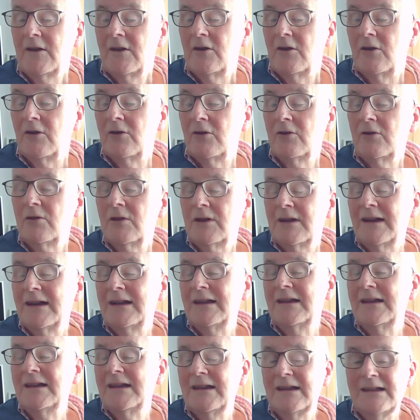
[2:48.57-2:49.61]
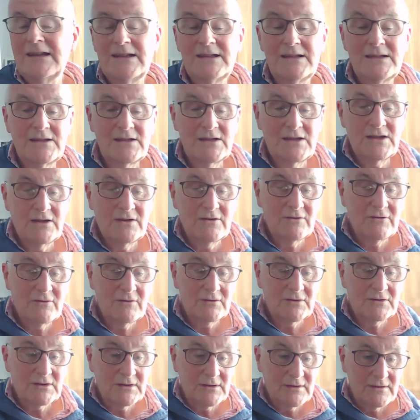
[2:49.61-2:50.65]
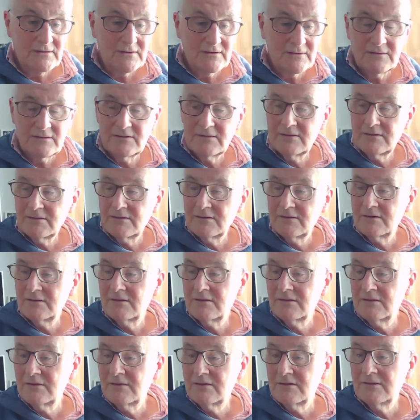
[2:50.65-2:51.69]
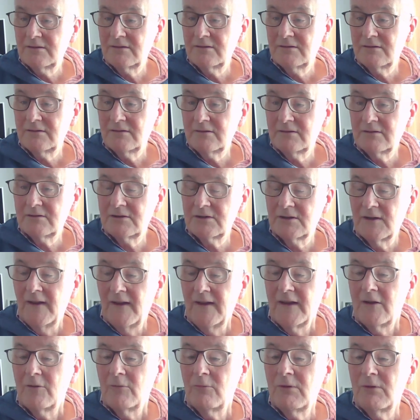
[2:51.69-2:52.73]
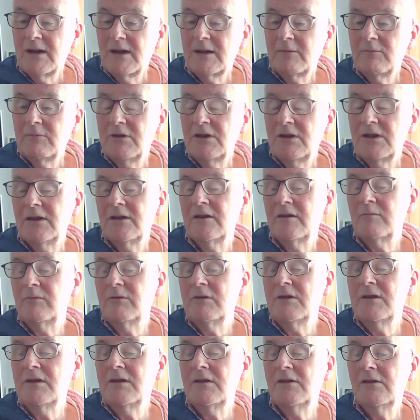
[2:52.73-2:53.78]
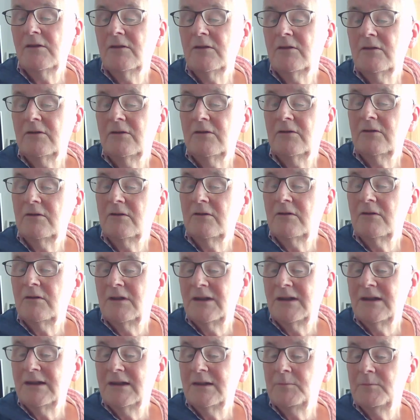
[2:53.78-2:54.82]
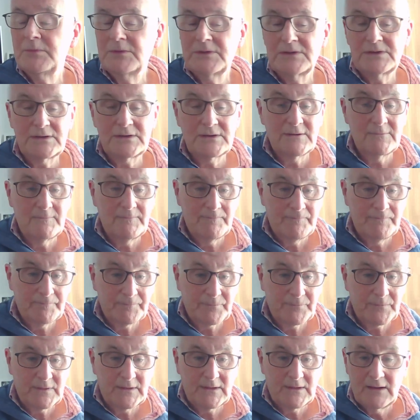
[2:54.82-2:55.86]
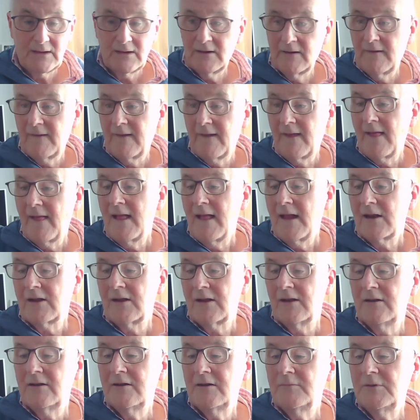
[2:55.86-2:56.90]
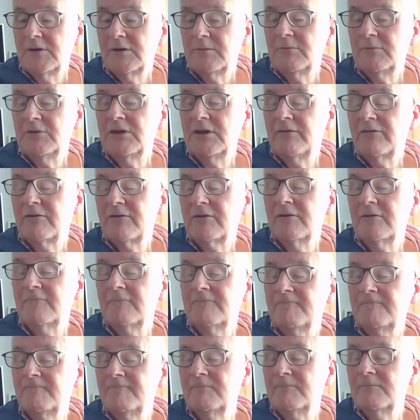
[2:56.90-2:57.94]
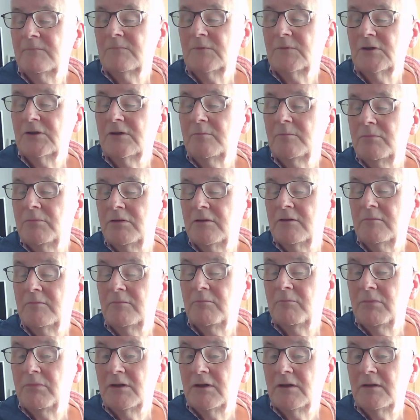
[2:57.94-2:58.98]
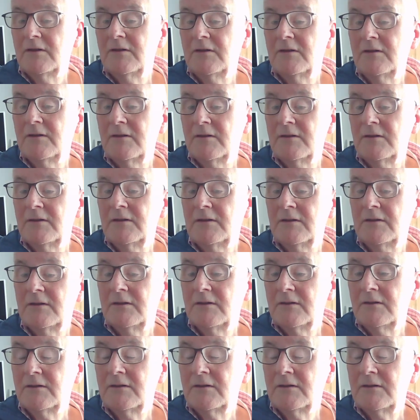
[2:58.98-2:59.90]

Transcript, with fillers: All I need is your touch. Wake me up with your lips. Come at me from up above.